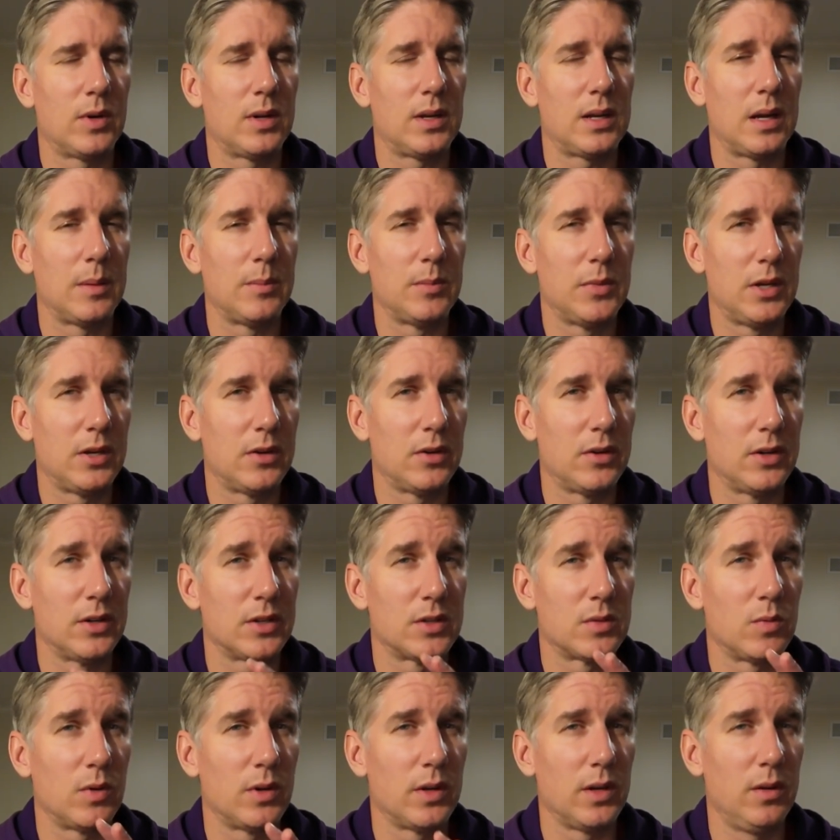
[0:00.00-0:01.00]
I'm curious
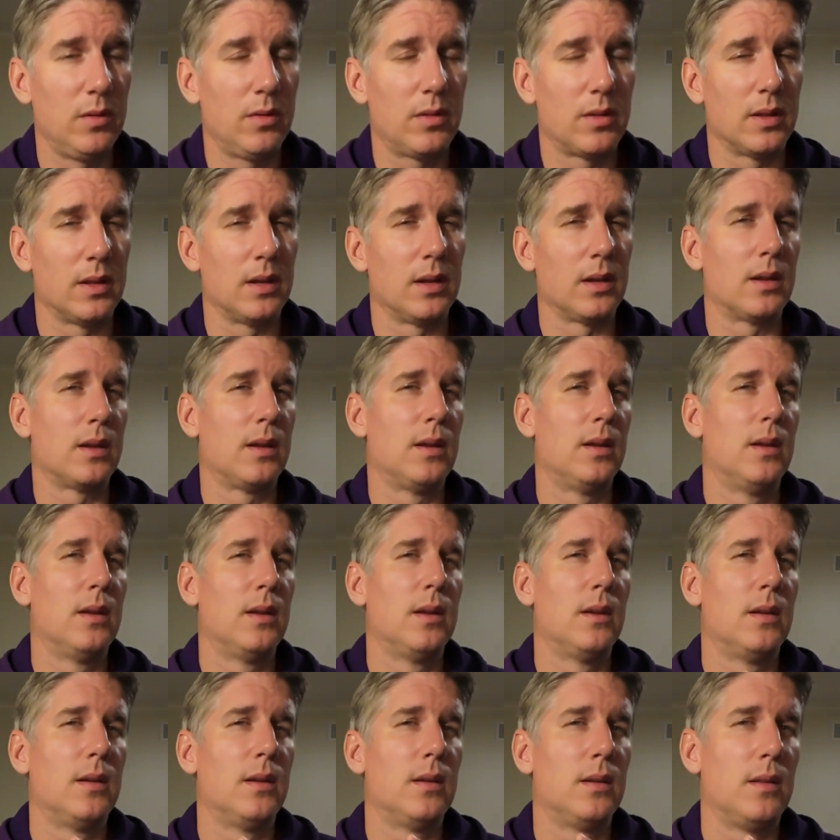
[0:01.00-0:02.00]
what you think.
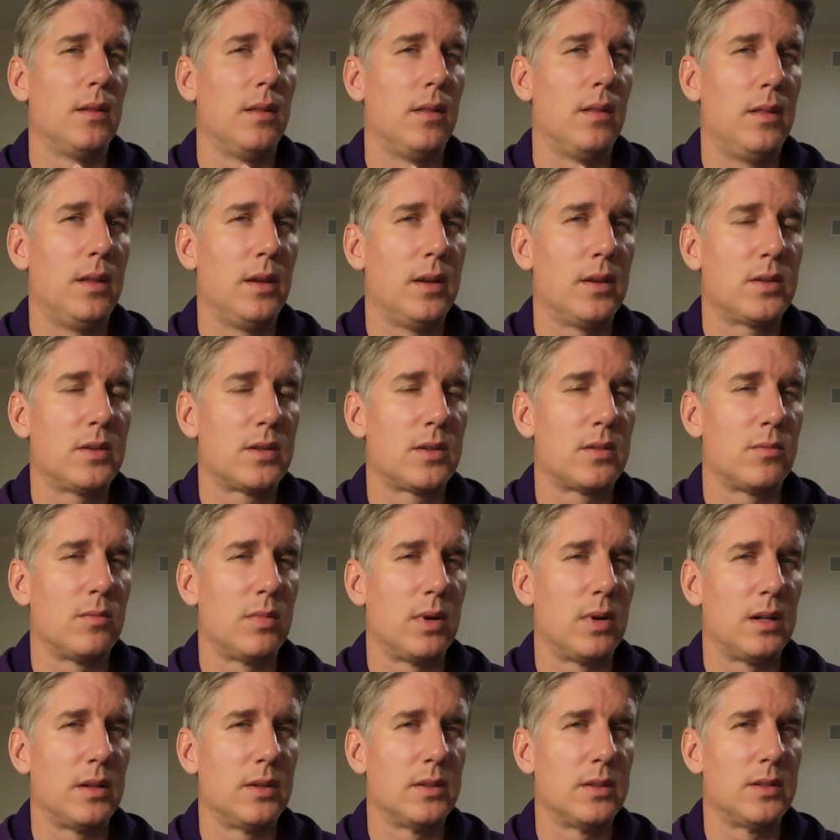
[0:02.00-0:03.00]
This
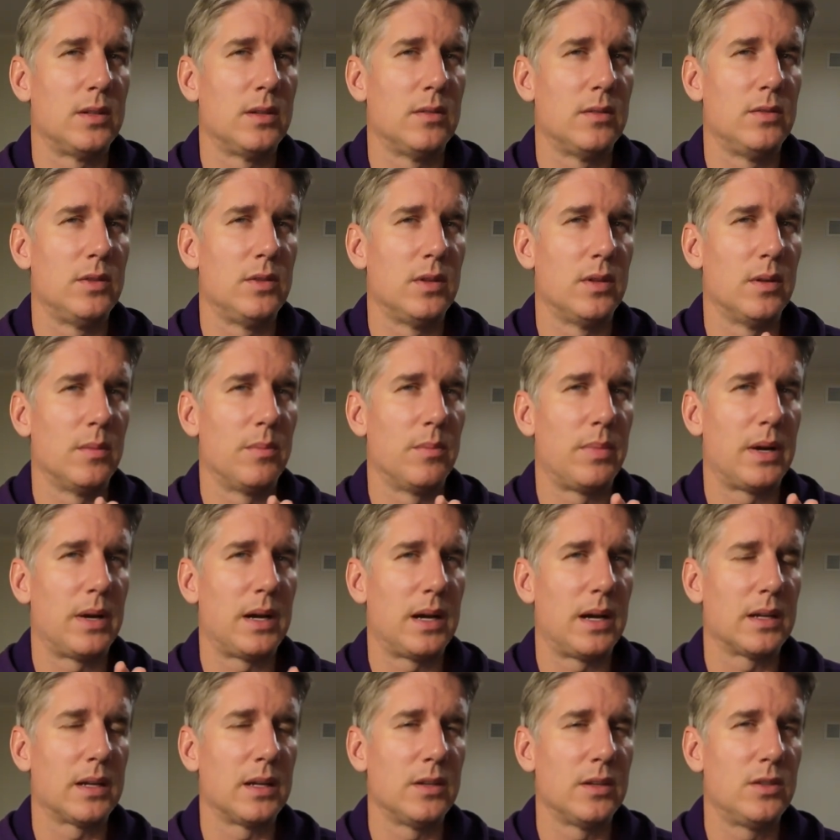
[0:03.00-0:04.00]
relative to the
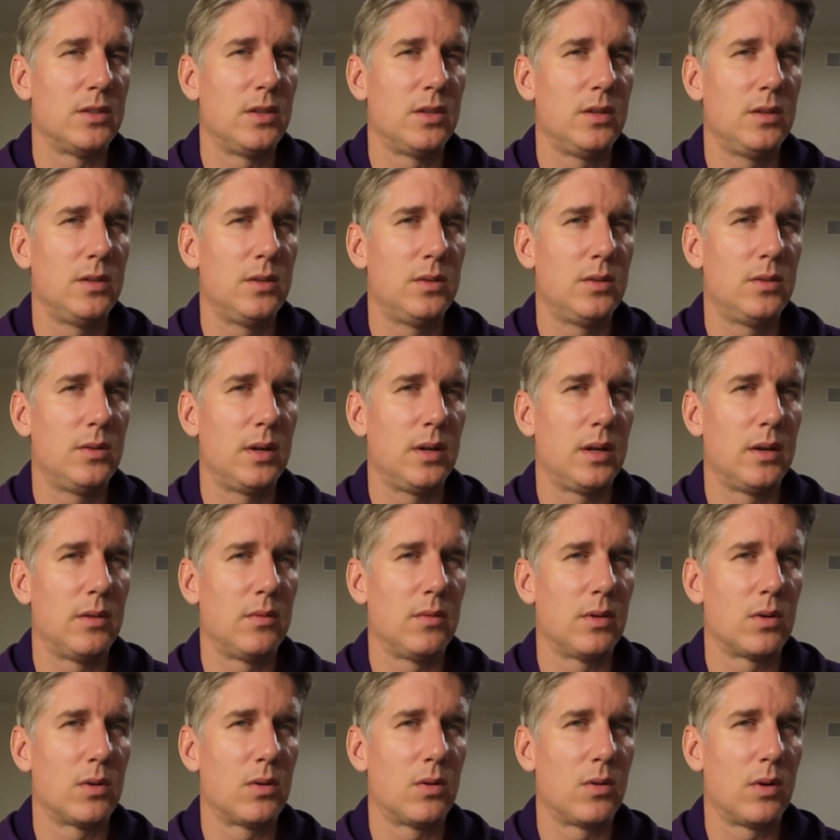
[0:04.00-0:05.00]
Pocket 2 in
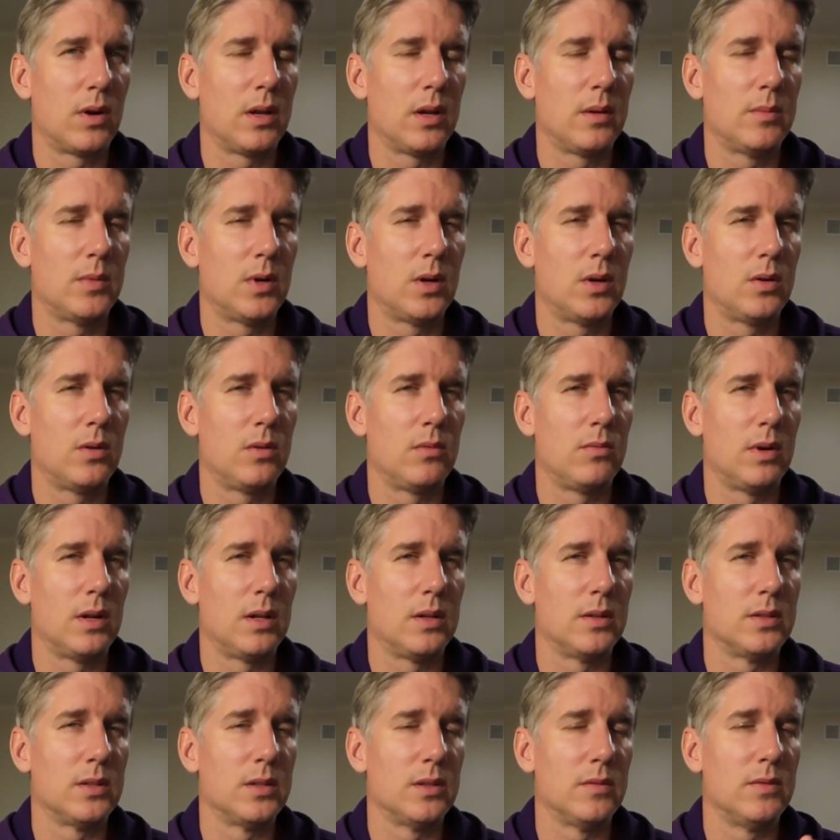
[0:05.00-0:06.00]
recording mode,
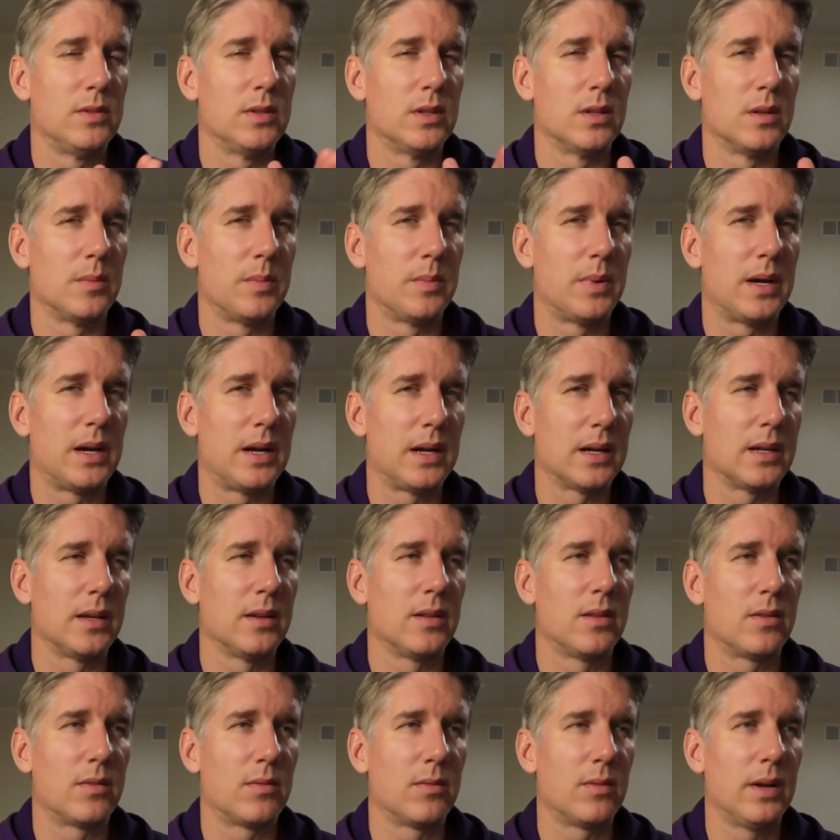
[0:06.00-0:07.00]
relative to the Pocket
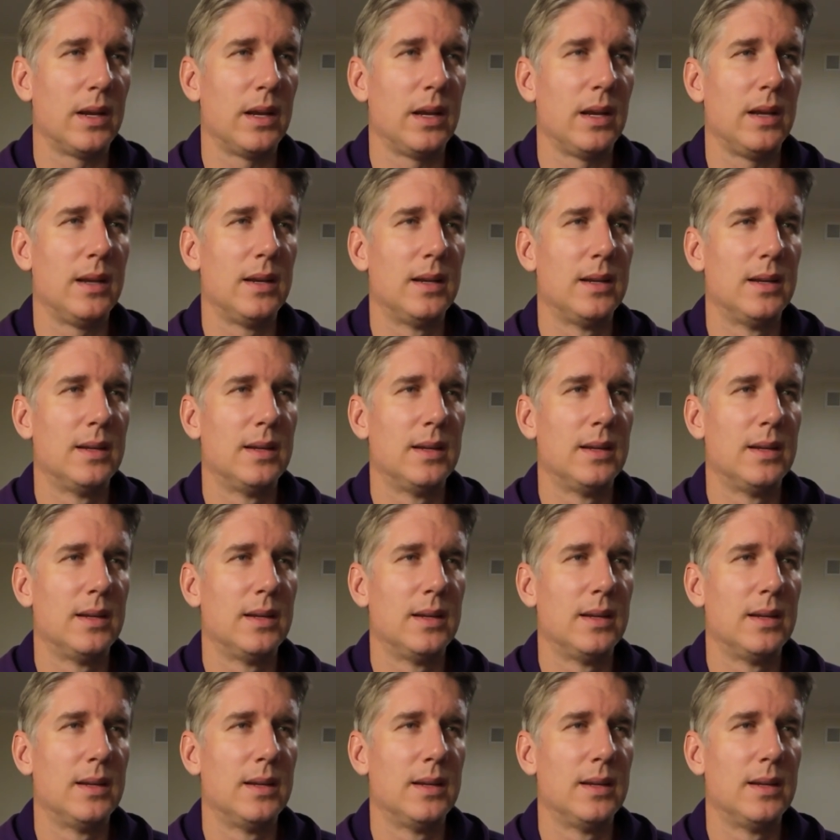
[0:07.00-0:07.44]
3.